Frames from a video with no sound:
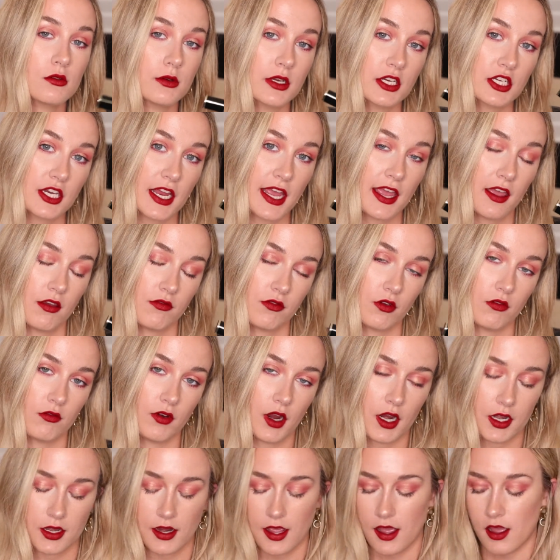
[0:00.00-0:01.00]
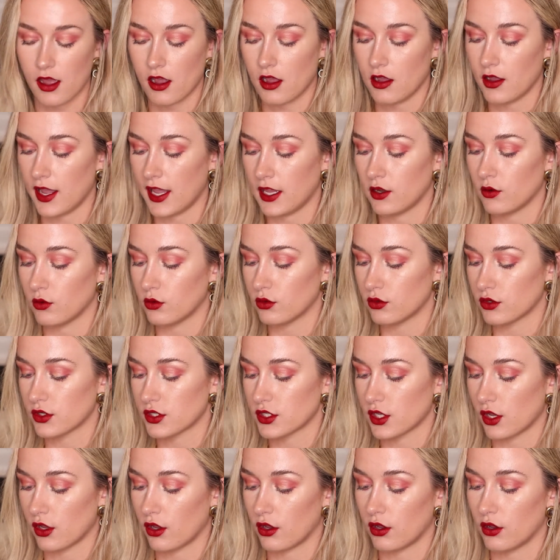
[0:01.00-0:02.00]
which I have on right now, and
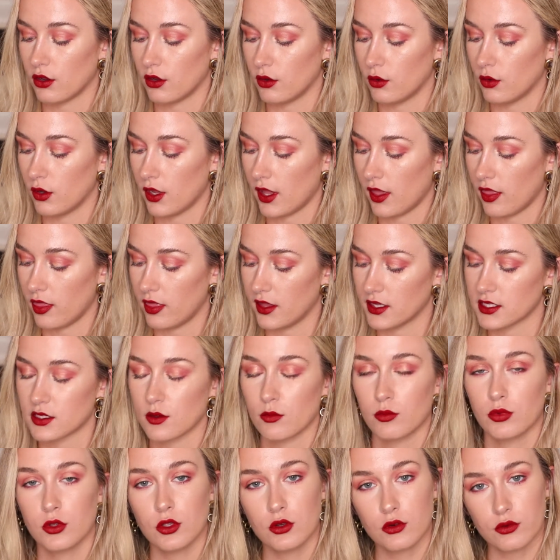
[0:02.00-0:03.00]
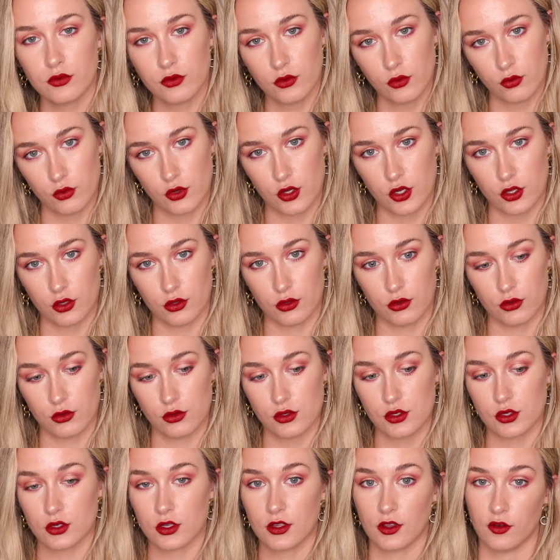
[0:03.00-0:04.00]
also this beautiful
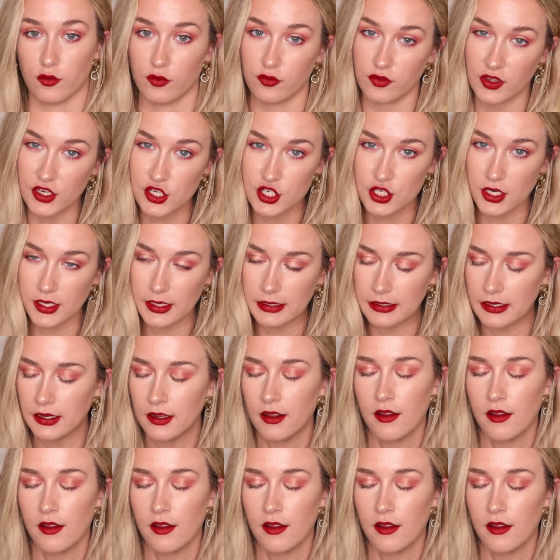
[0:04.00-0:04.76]
nude Confession.